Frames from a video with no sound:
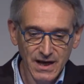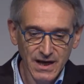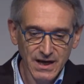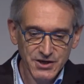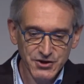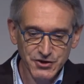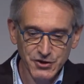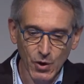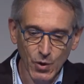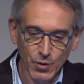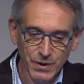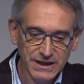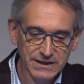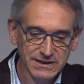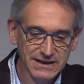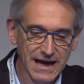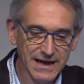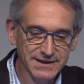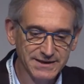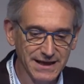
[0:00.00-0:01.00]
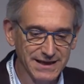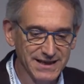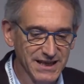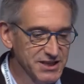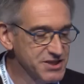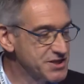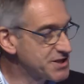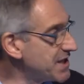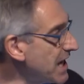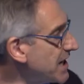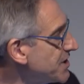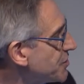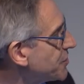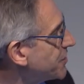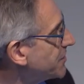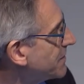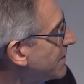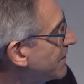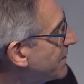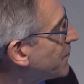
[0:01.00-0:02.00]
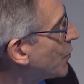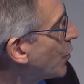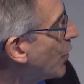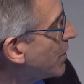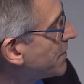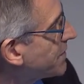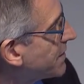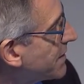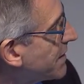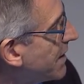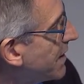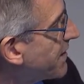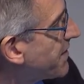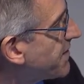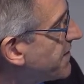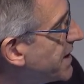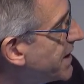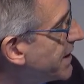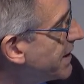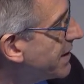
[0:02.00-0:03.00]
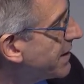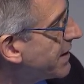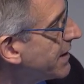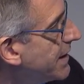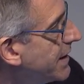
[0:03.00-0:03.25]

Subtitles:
showing that an extension of cortical thinning